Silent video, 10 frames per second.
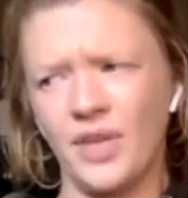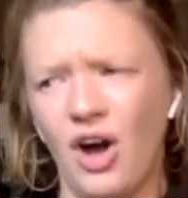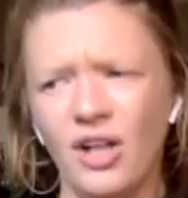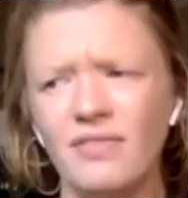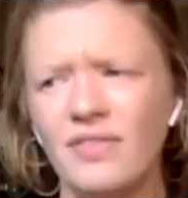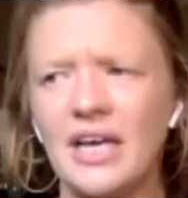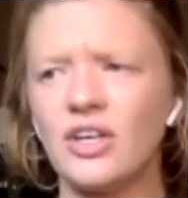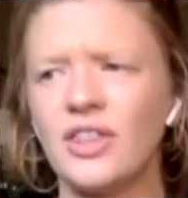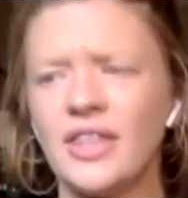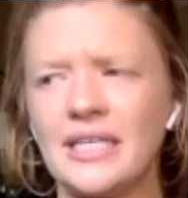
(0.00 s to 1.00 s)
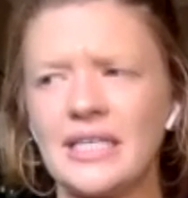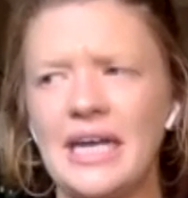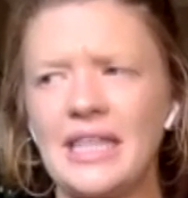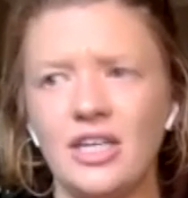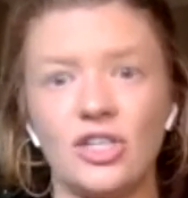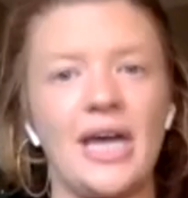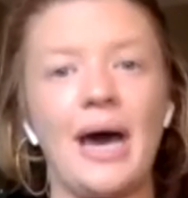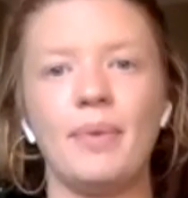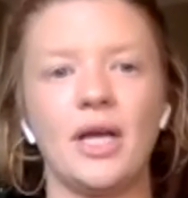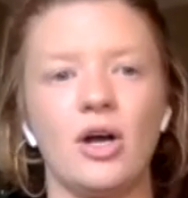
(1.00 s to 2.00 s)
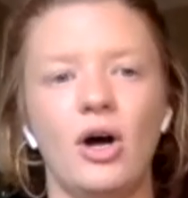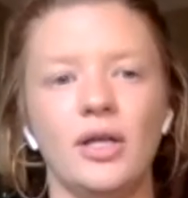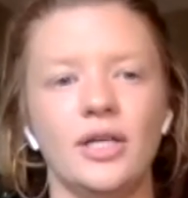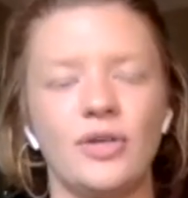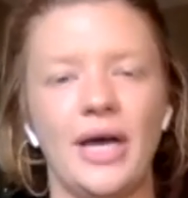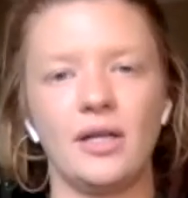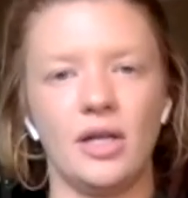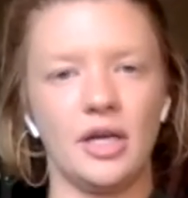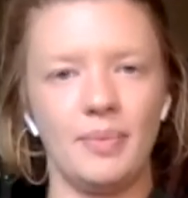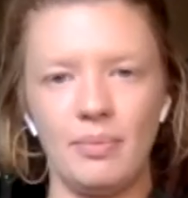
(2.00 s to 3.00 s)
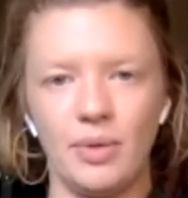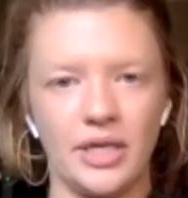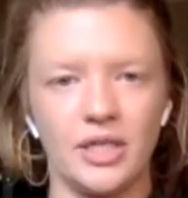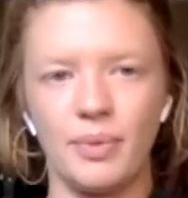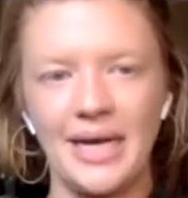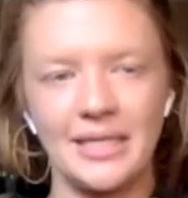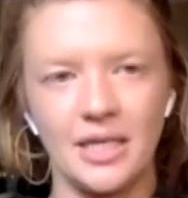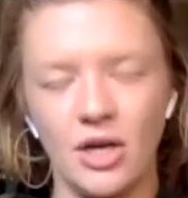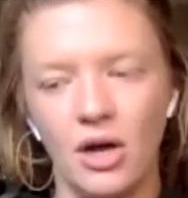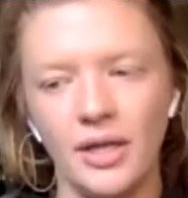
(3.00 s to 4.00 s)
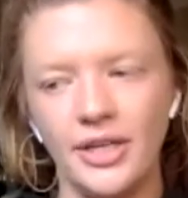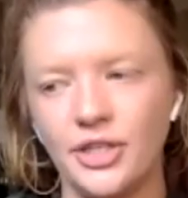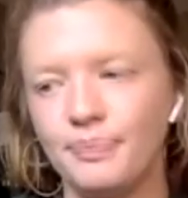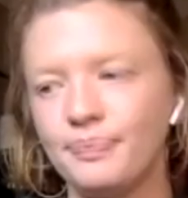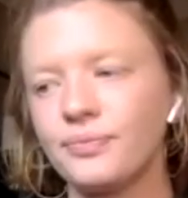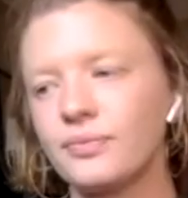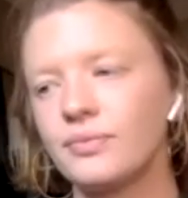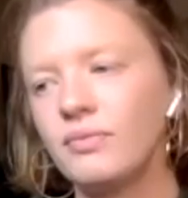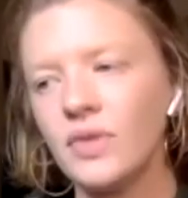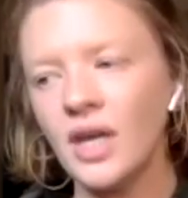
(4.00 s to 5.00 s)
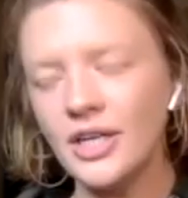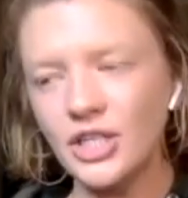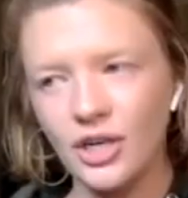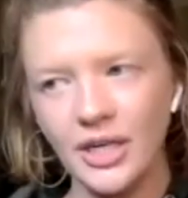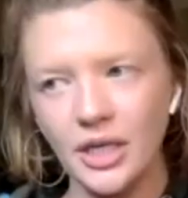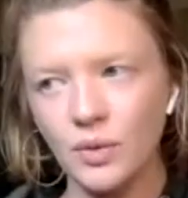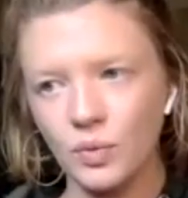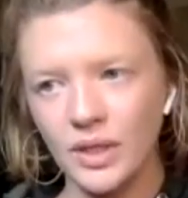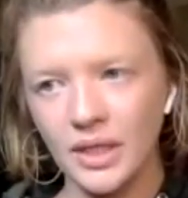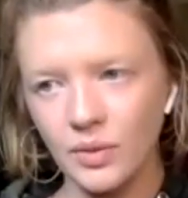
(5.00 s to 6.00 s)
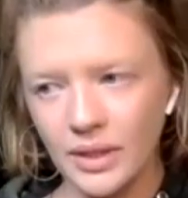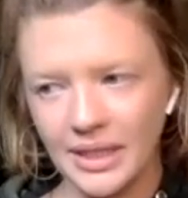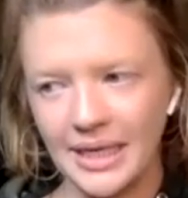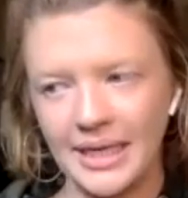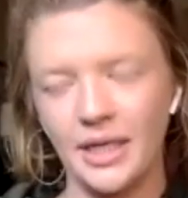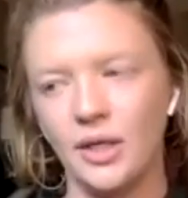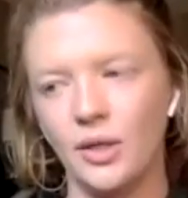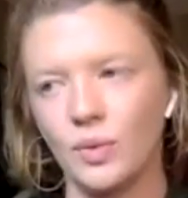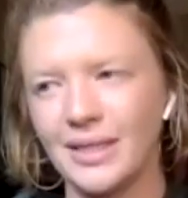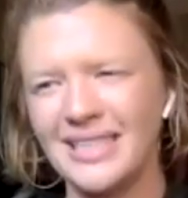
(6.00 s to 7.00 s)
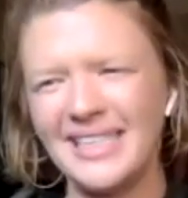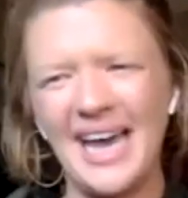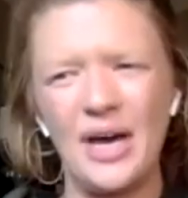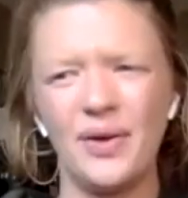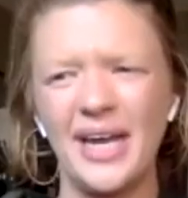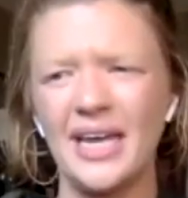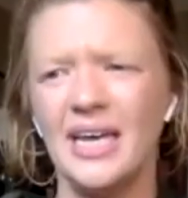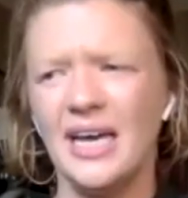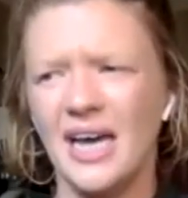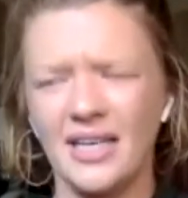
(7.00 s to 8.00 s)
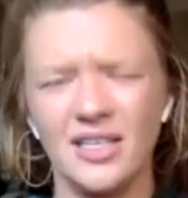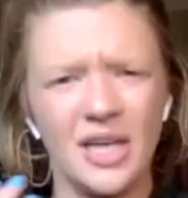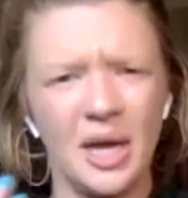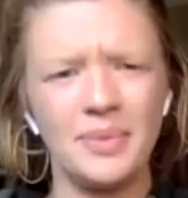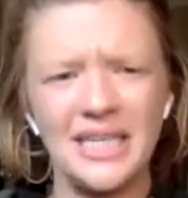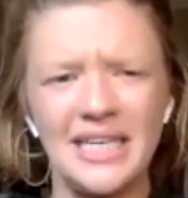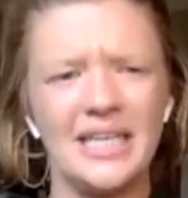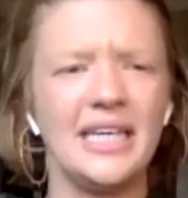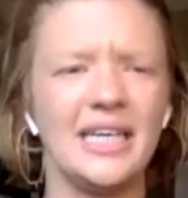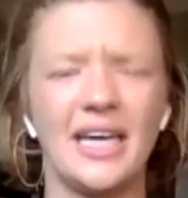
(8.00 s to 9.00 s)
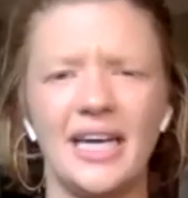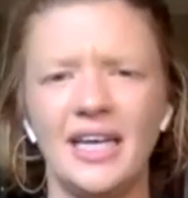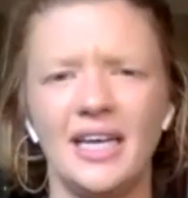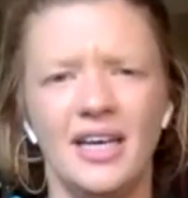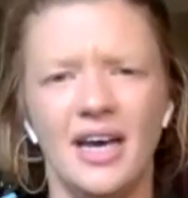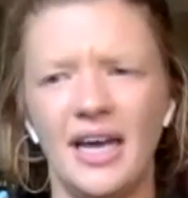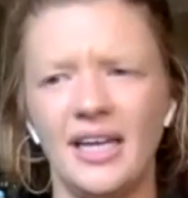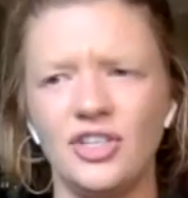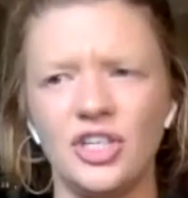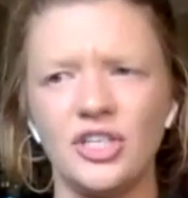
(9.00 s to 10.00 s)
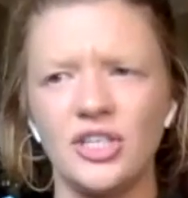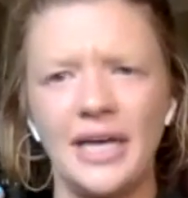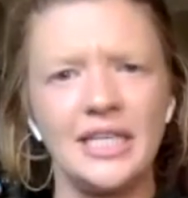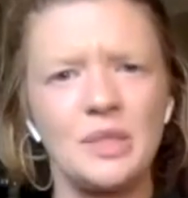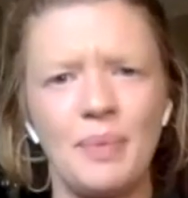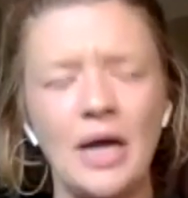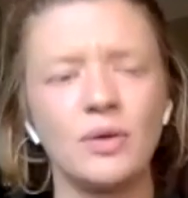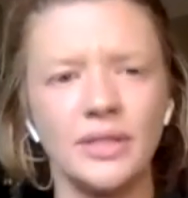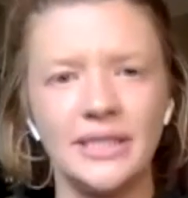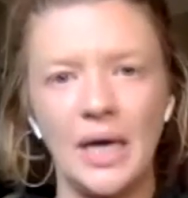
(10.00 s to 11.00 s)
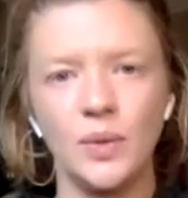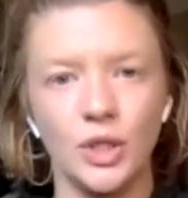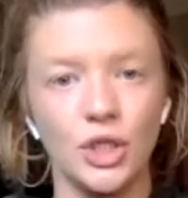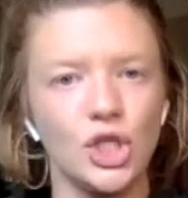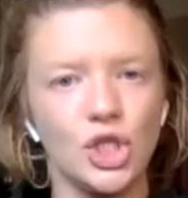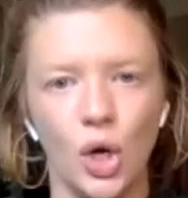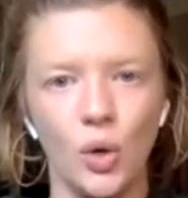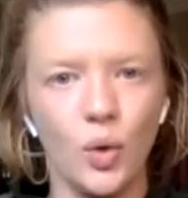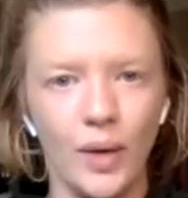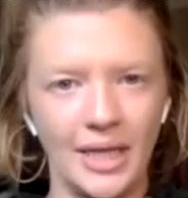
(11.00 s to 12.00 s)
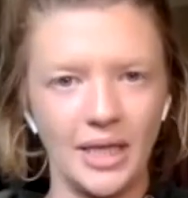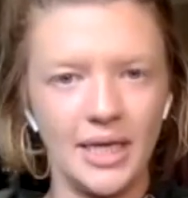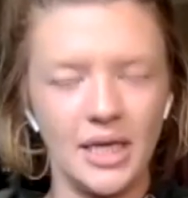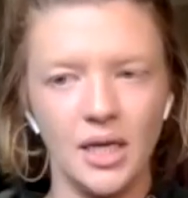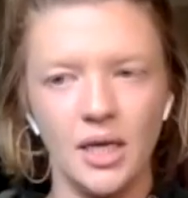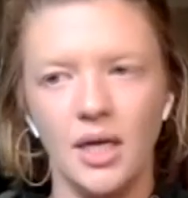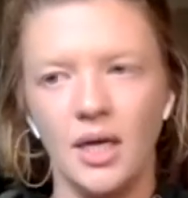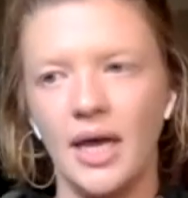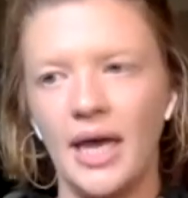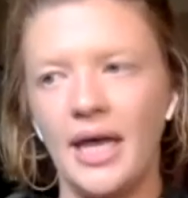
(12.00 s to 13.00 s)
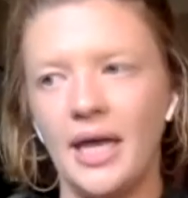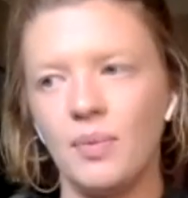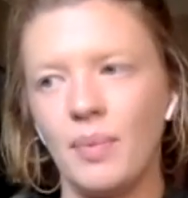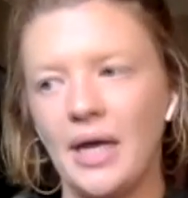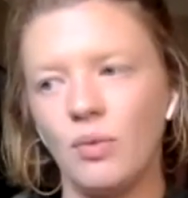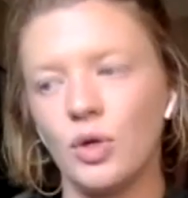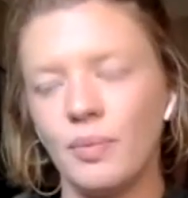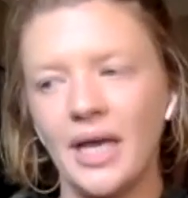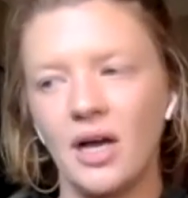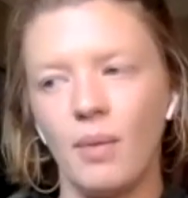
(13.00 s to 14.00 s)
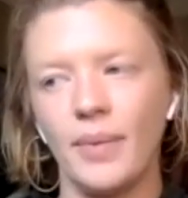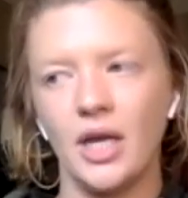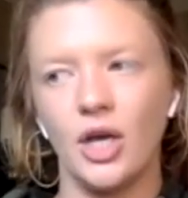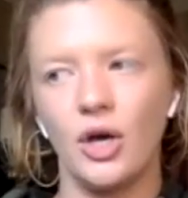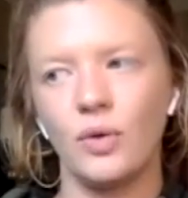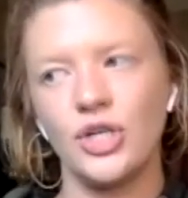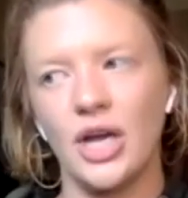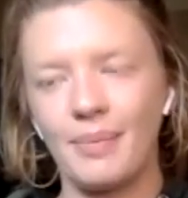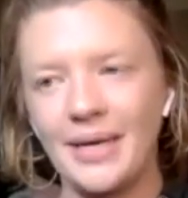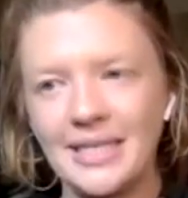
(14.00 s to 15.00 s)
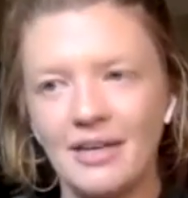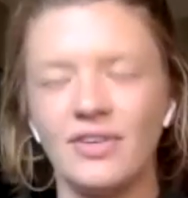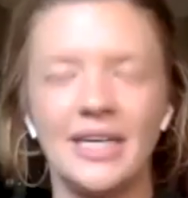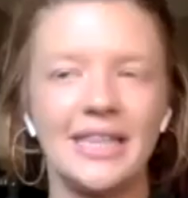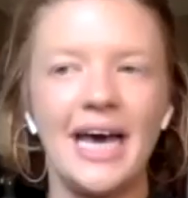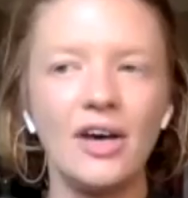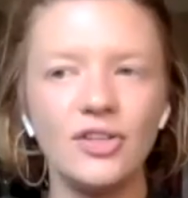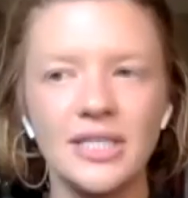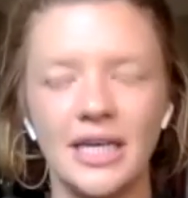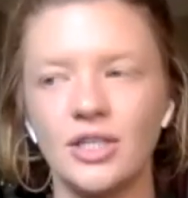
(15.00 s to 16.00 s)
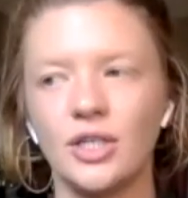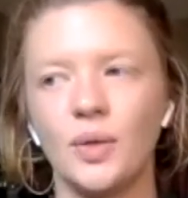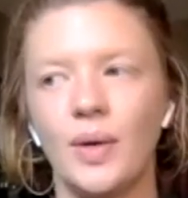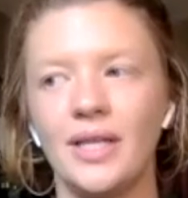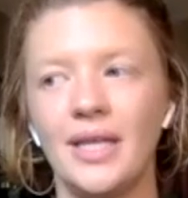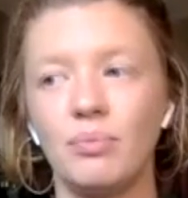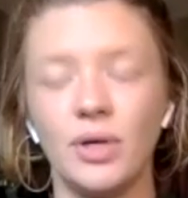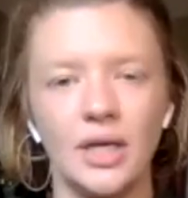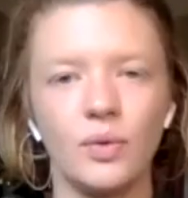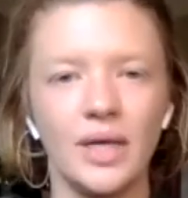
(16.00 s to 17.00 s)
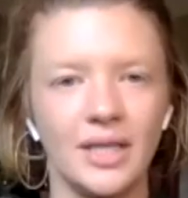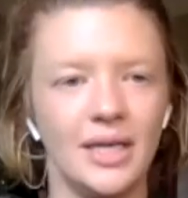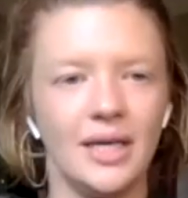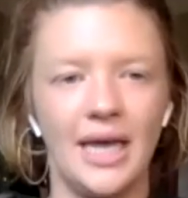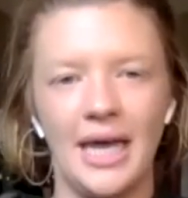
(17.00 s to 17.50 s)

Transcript: all of the other things that I think just happen in college, right? A lot of people get depressed in college. I started getting really, really ill, really down. I stopped eating. I spiraled downwards so quickly. And my roommate got me to go check myself in at the health center where they pretty quickly